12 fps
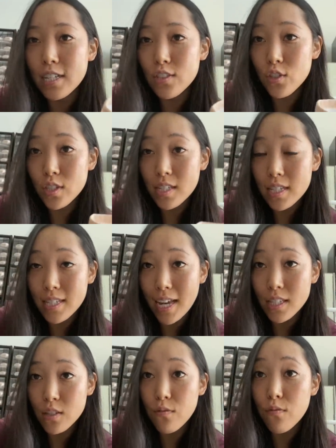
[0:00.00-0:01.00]
It's just a
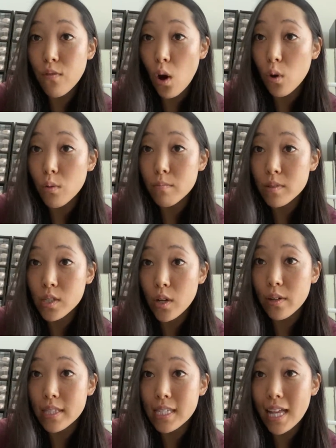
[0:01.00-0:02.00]
dense foam.
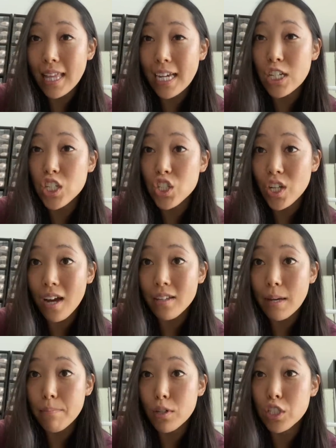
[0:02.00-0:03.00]
So it's not like a gel
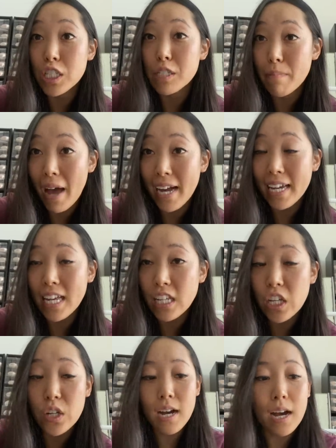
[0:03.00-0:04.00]
that pushes back at
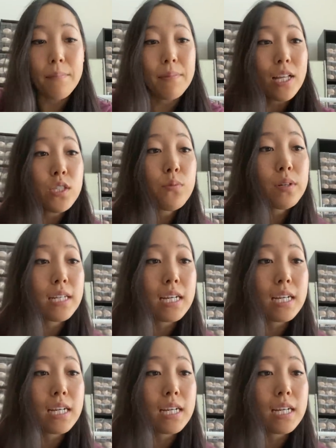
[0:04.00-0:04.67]
you. Um, that's really